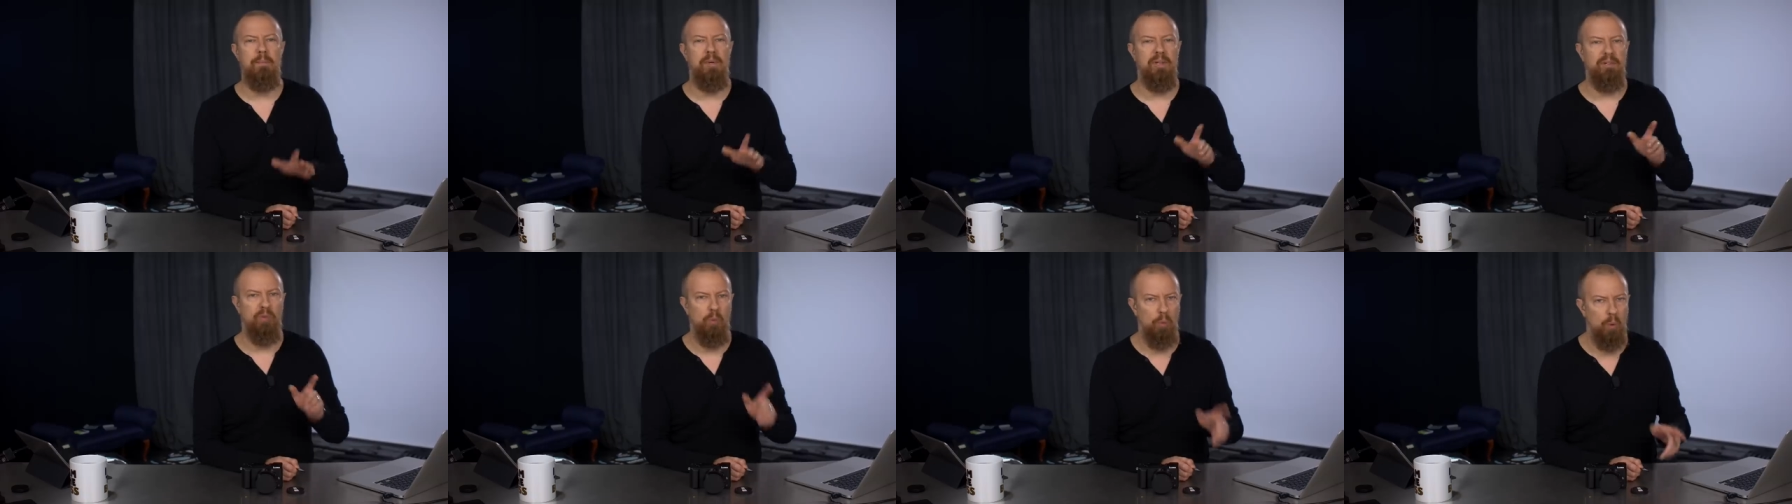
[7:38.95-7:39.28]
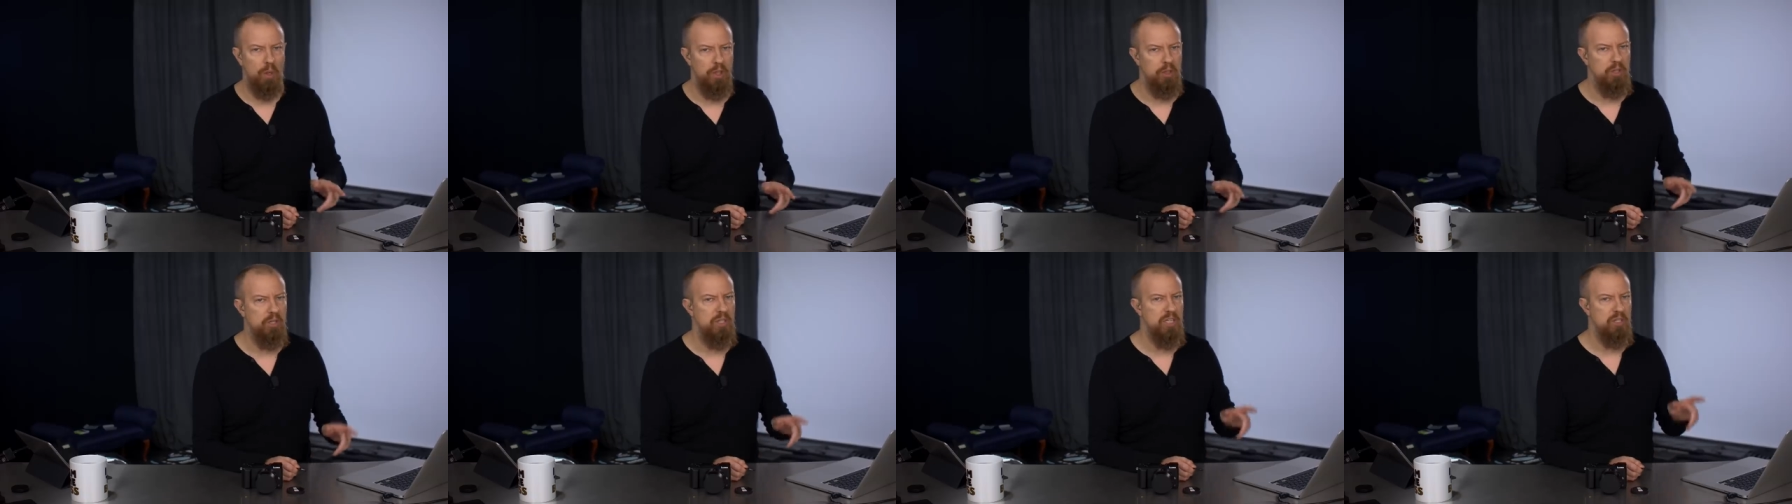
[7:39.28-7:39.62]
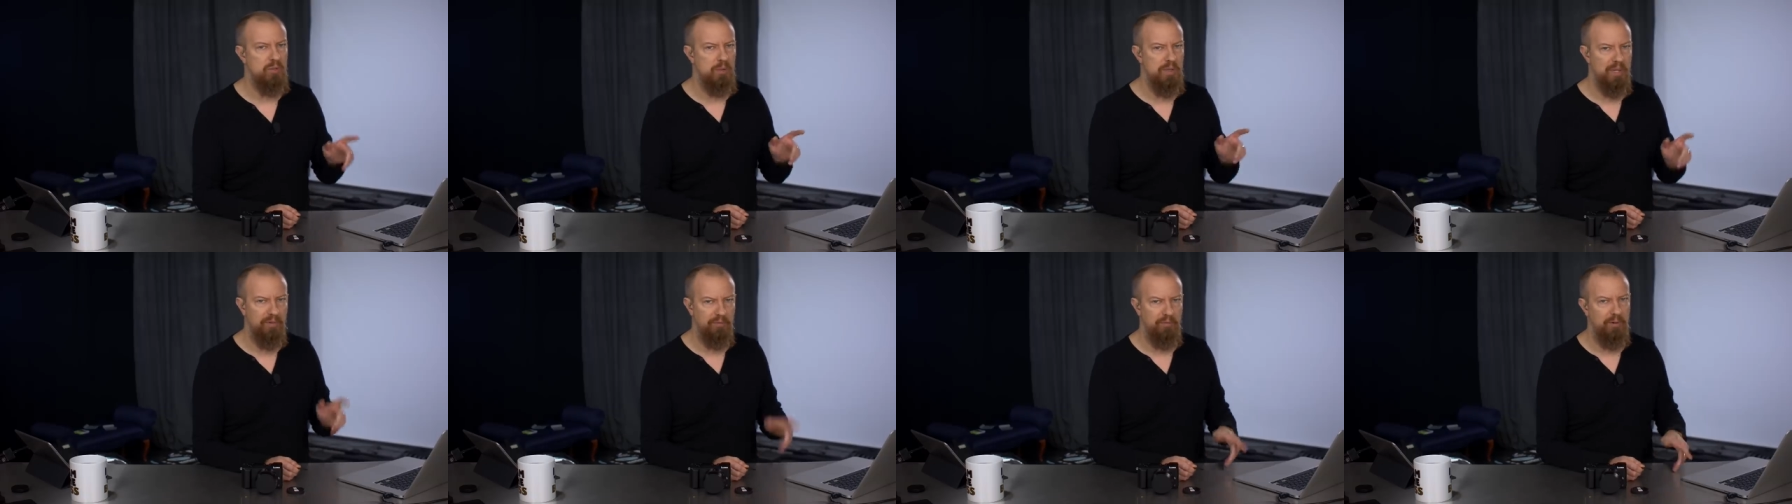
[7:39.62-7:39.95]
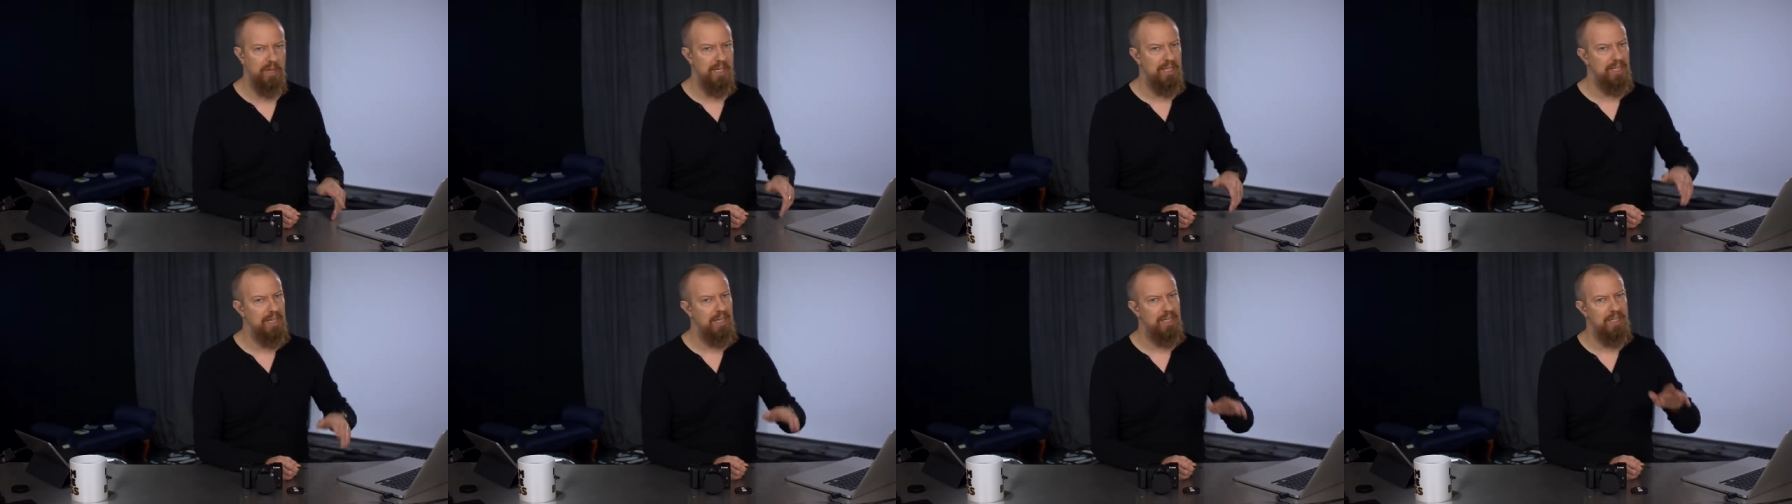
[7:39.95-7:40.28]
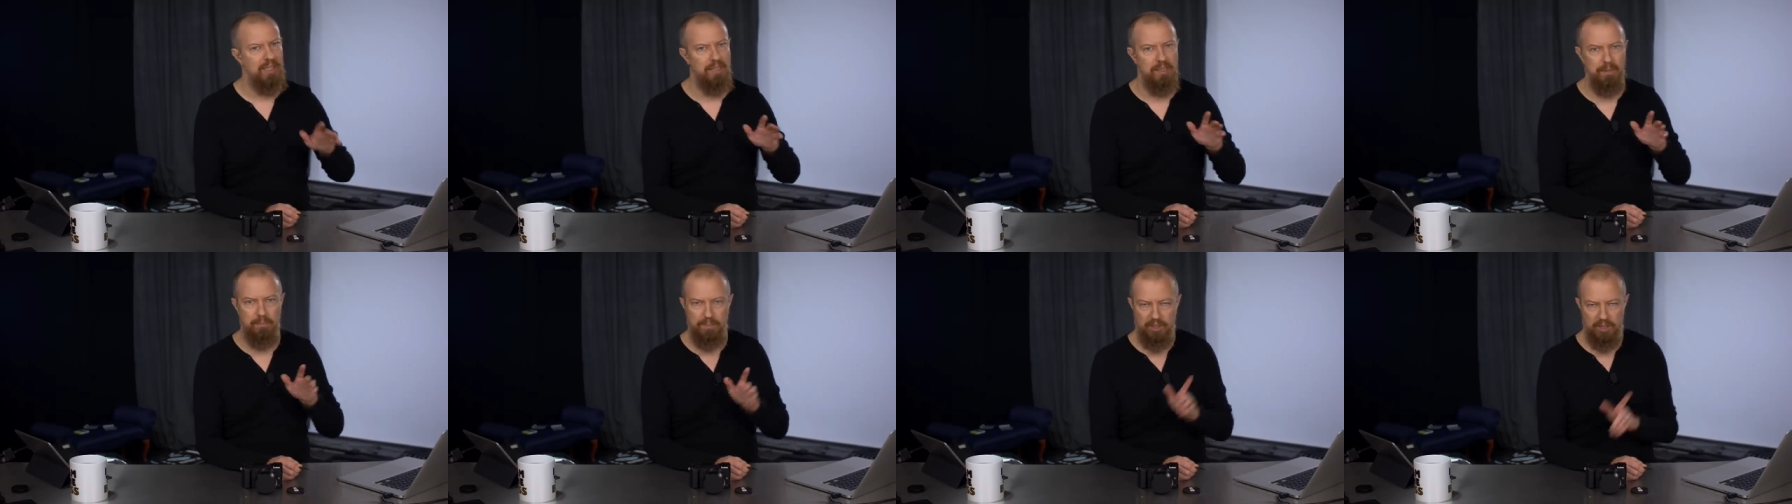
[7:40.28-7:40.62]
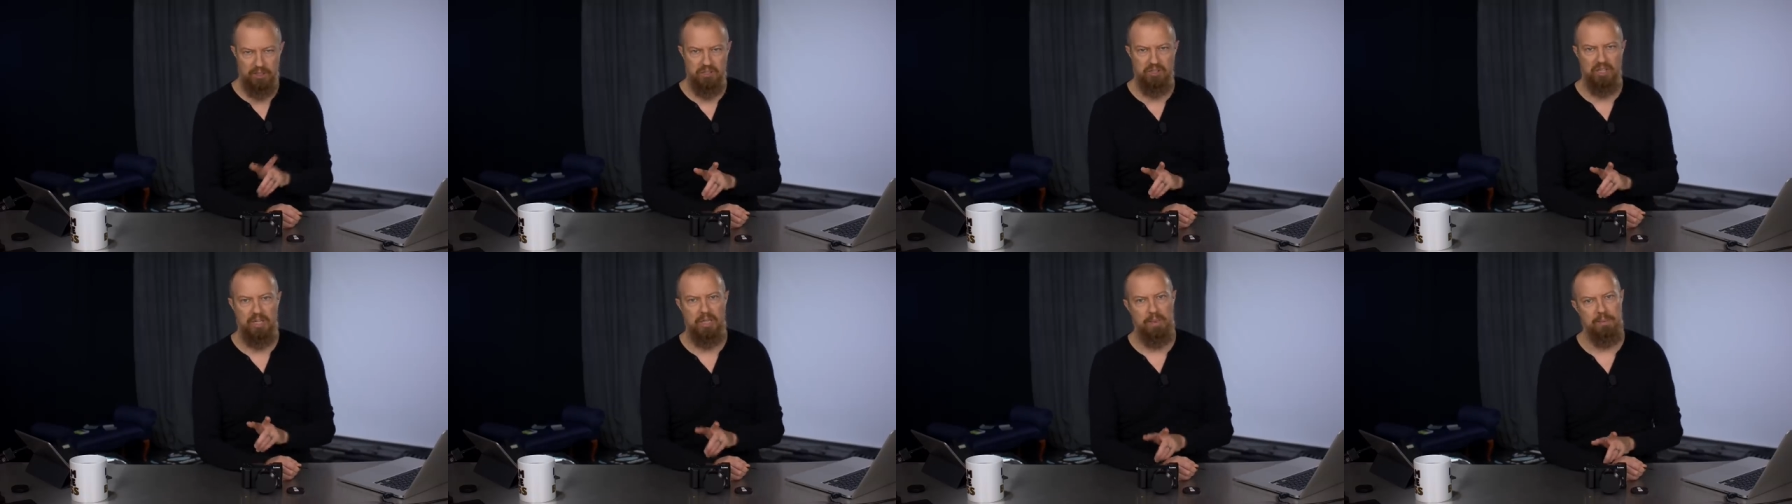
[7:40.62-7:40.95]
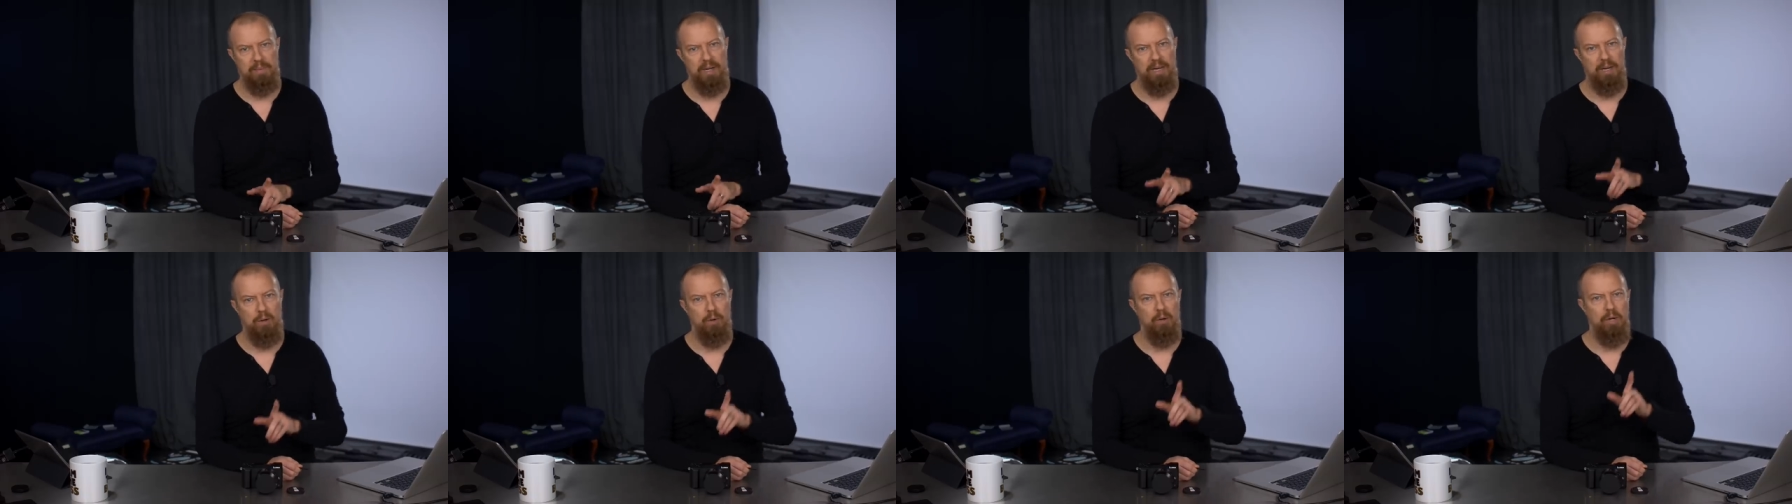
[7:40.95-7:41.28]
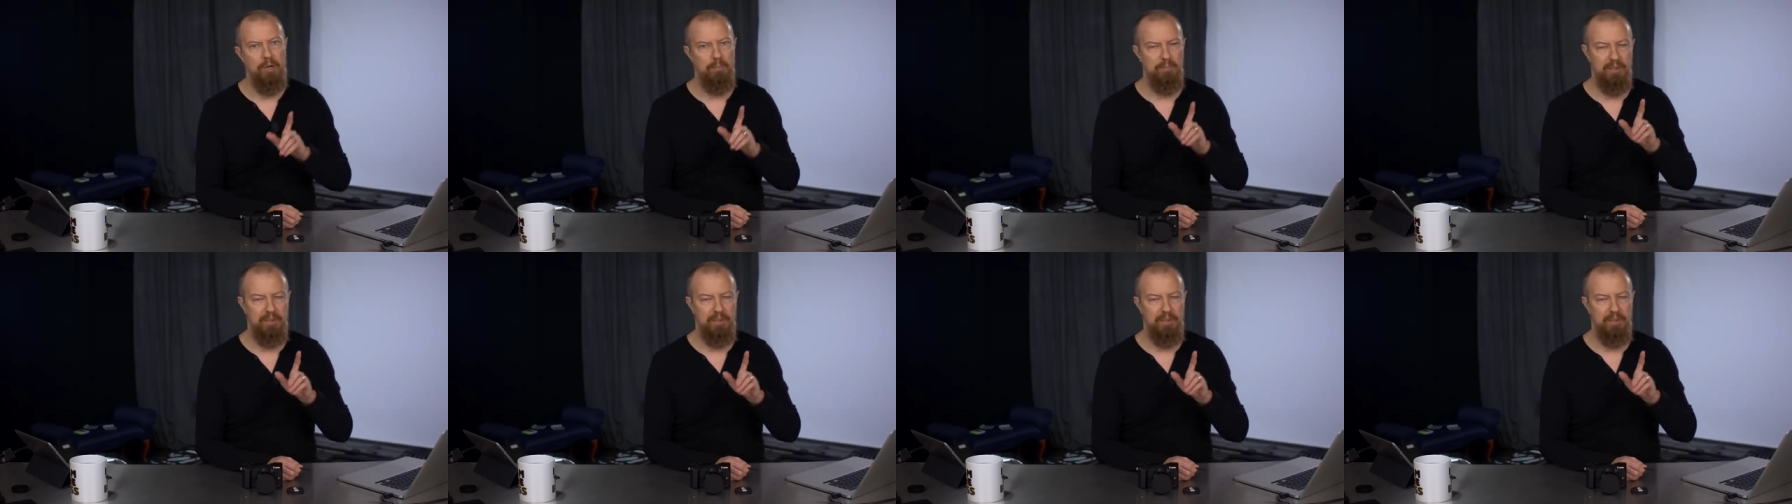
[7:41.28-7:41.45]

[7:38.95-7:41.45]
But if you want to do this one that Friday night, you better sign up now